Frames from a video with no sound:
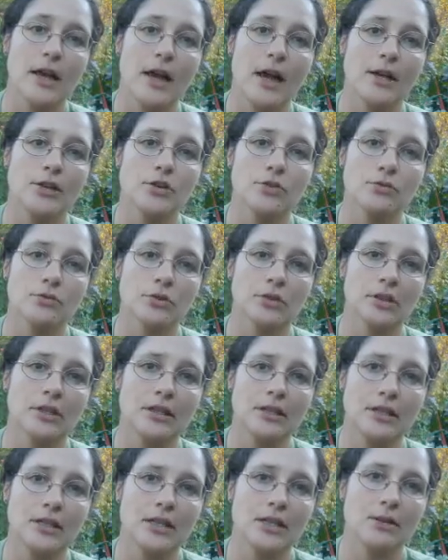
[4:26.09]
and you really
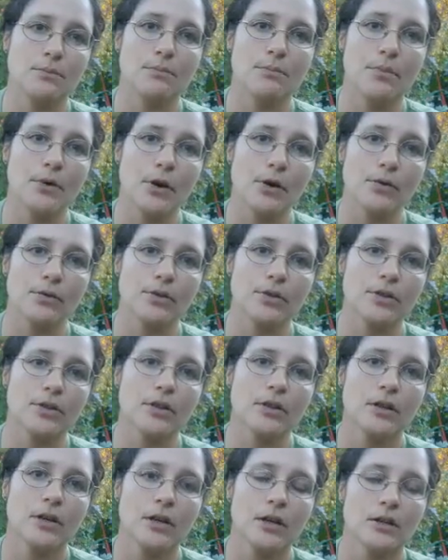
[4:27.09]
need both
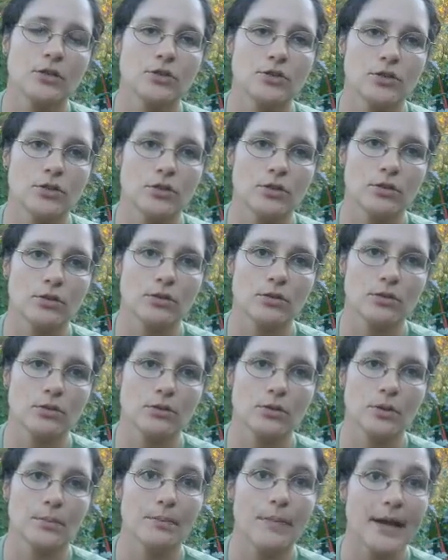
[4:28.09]

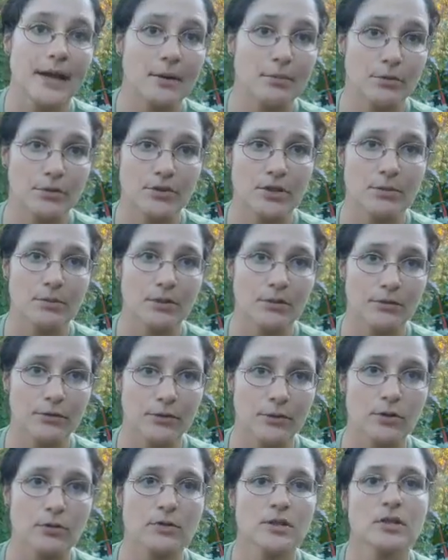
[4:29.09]
to make a persimmon
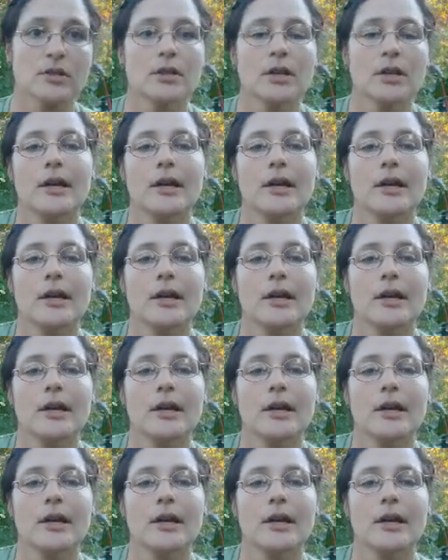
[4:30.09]
fruit.